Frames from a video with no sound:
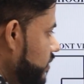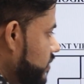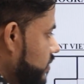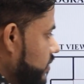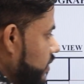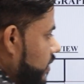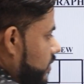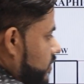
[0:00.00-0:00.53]

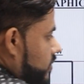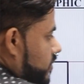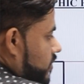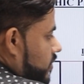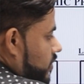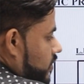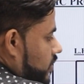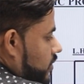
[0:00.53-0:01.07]
this
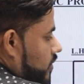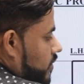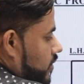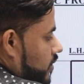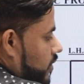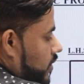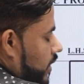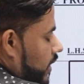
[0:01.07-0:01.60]
is
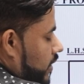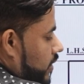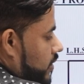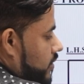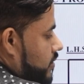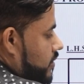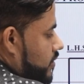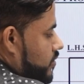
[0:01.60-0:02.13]
at a
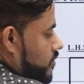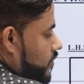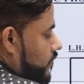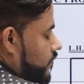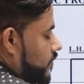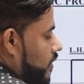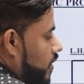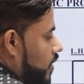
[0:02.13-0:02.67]
distance
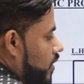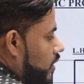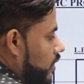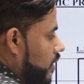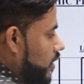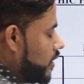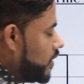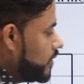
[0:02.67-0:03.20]
of
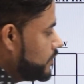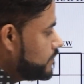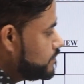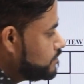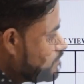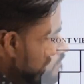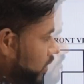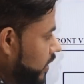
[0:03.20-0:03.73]

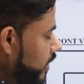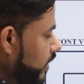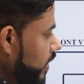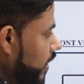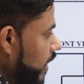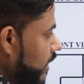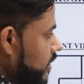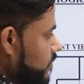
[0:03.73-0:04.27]

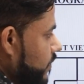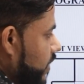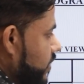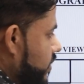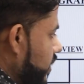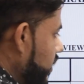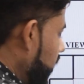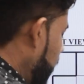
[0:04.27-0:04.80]
20 as
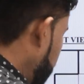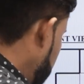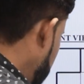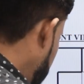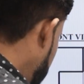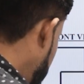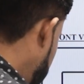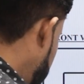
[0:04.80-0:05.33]
mentioned,
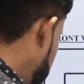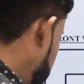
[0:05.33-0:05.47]
and